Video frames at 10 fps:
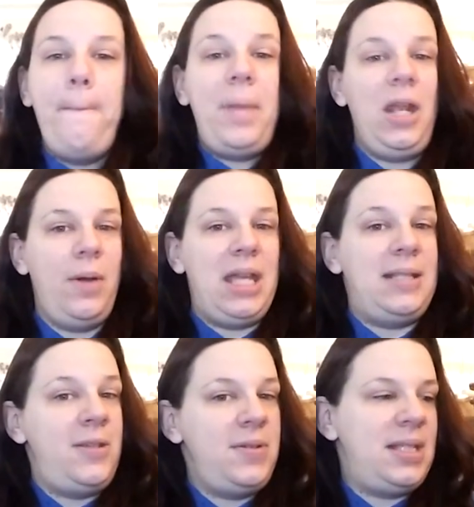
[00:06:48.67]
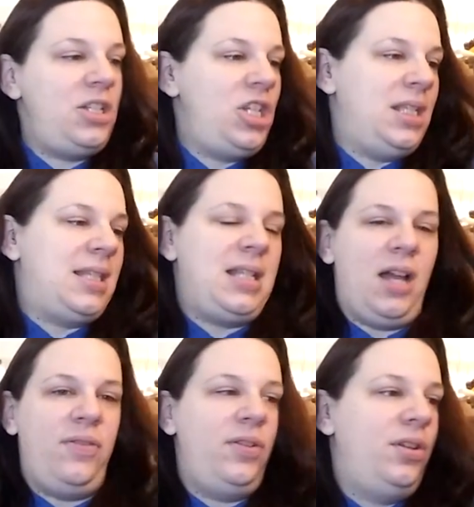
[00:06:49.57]
anyway, to stitching
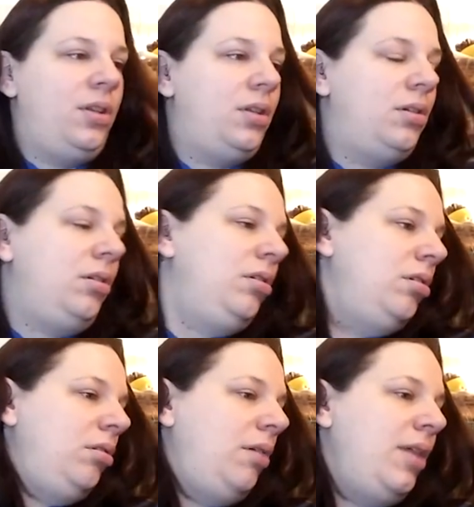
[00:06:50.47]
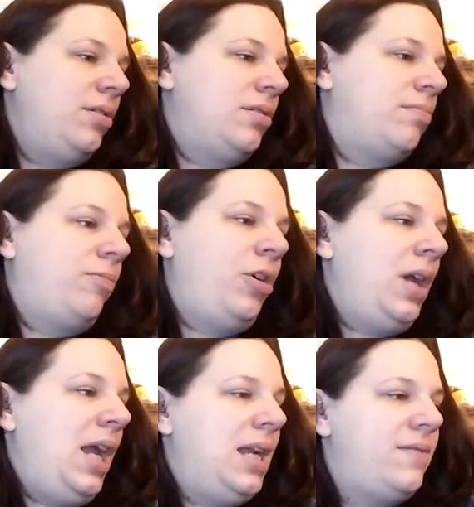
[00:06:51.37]
stuff or other
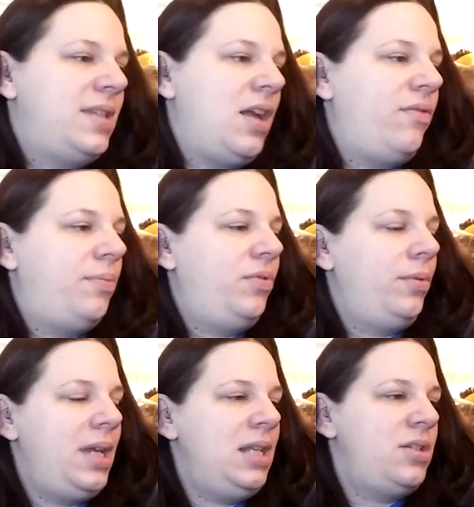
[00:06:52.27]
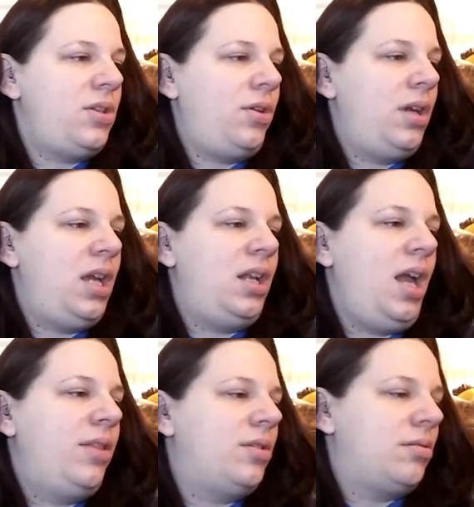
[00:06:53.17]
creative stuff before we get into the
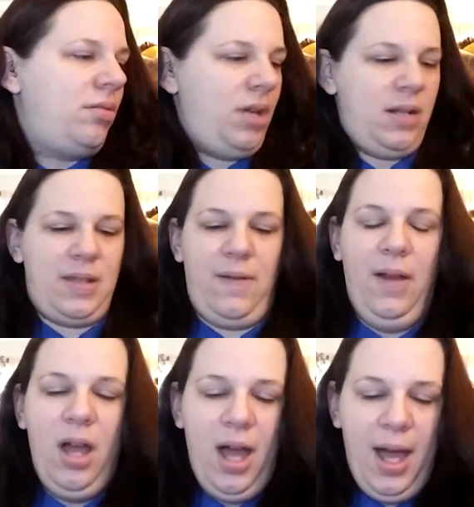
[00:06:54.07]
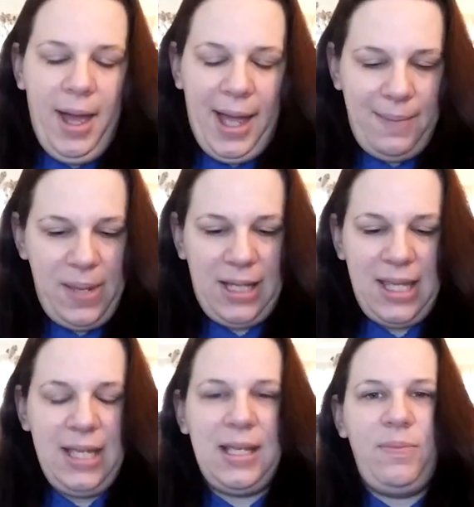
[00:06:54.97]
other creative stuff. I picked
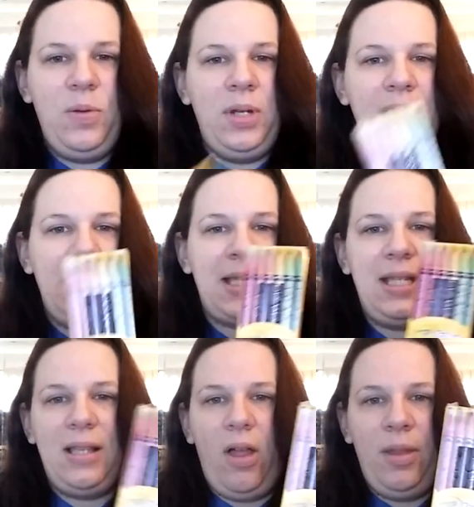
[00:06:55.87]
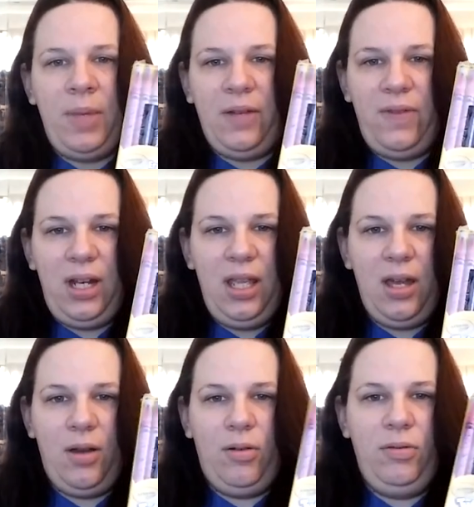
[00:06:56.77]
these up the one day because I saw them in a
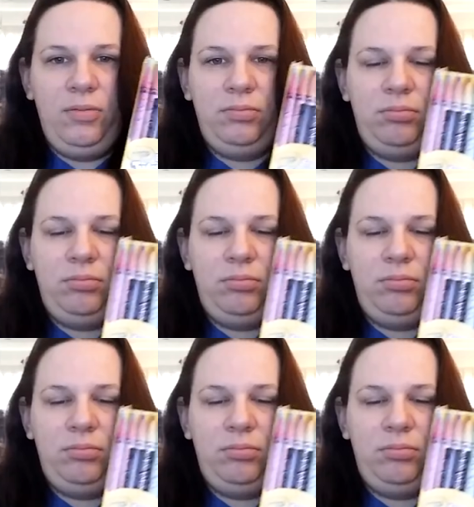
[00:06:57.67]
video.